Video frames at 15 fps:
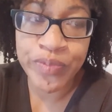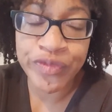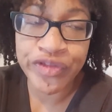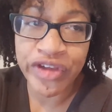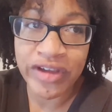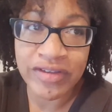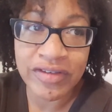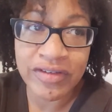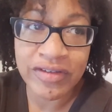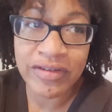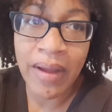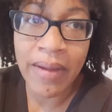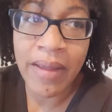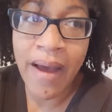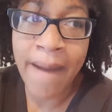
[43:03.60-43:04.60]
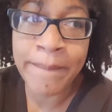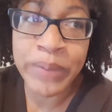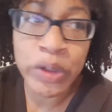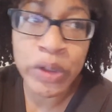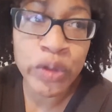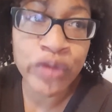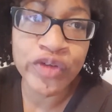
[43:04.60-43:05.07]
just a
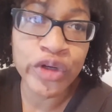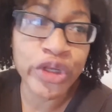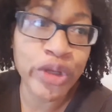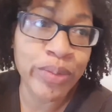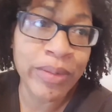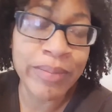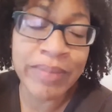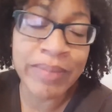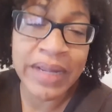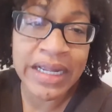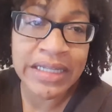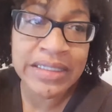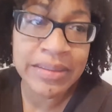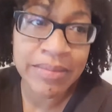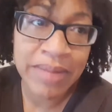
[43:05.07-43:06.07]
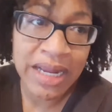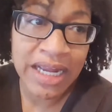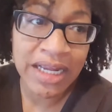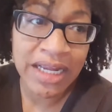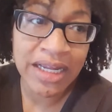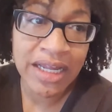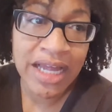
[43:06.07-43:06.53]
beautiful human being to
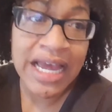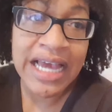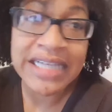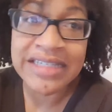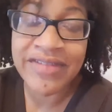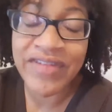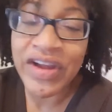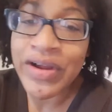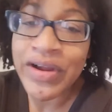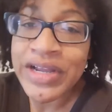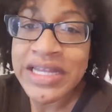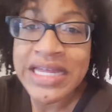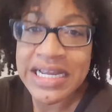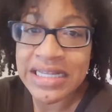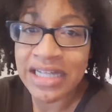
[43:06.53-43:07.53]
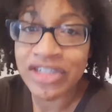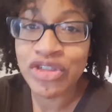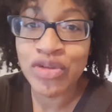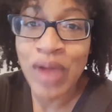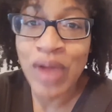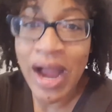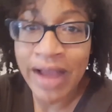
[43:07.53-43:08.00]
me, is the very thing that
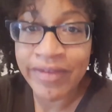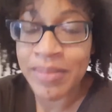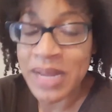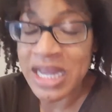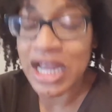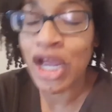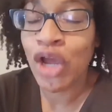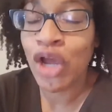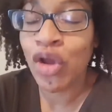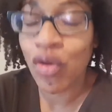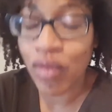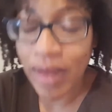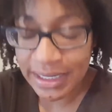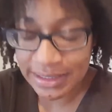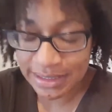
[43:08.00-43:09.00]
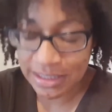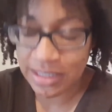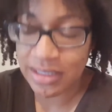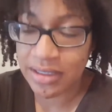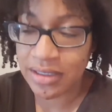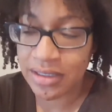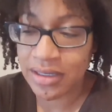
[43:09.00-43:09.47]
drives me
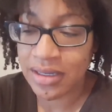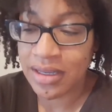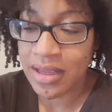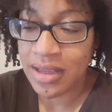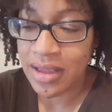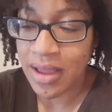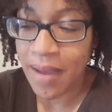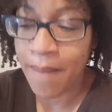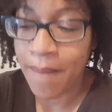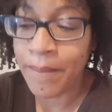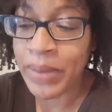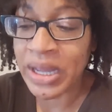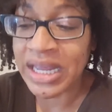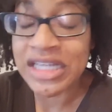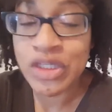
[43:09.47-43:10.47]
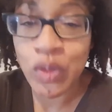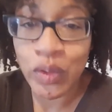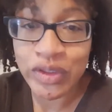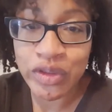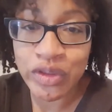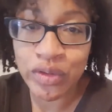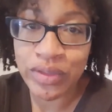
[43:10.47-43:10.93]
crazy. But he's
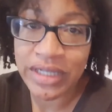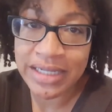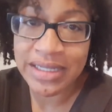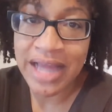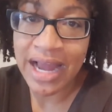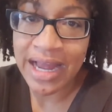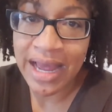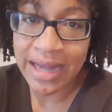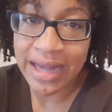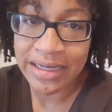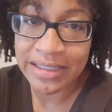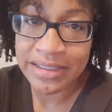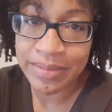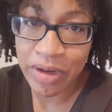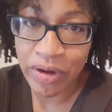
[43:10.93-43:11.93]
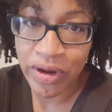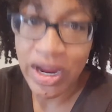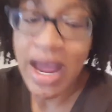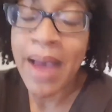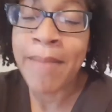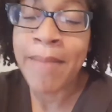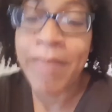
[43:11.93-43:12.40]
going to need that kind of spirit.
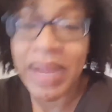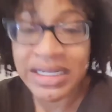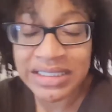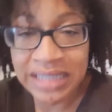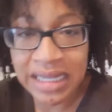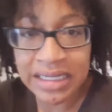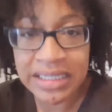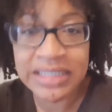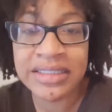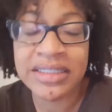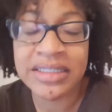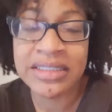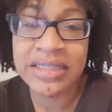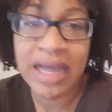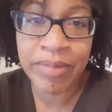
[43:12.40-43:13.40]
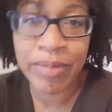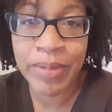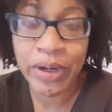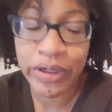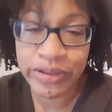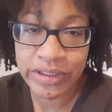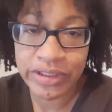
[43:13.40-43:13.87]
My son is the type of
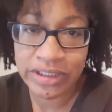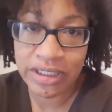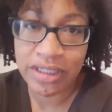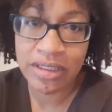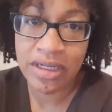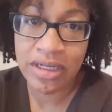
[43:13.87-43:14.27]
person